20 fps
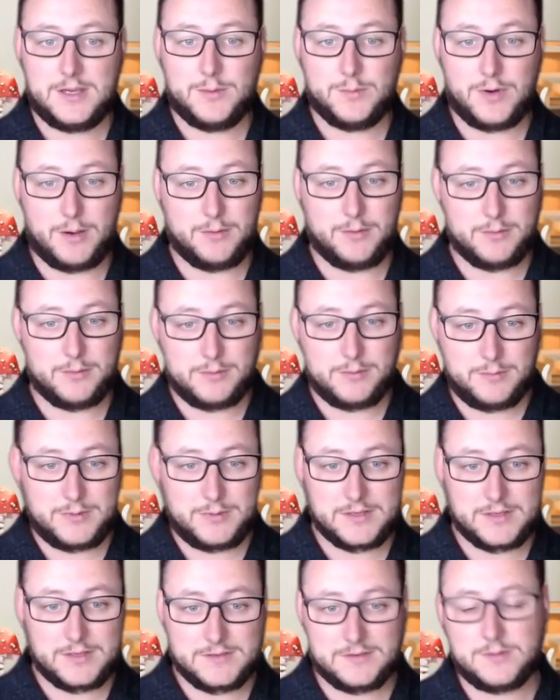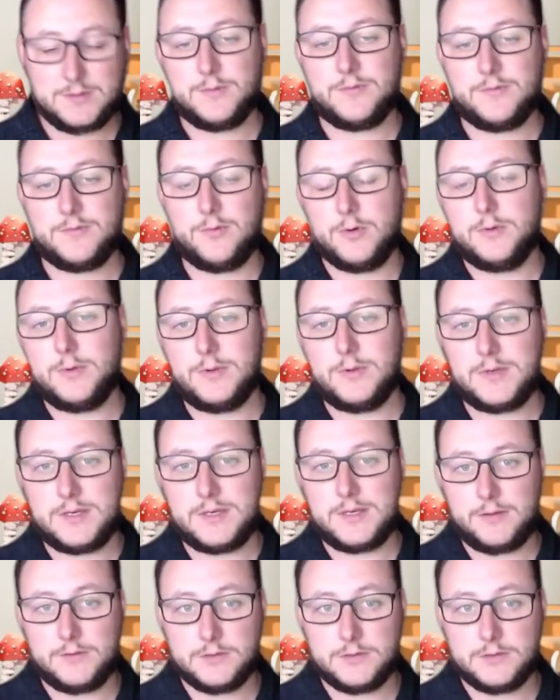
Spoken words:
probably because of the affordability down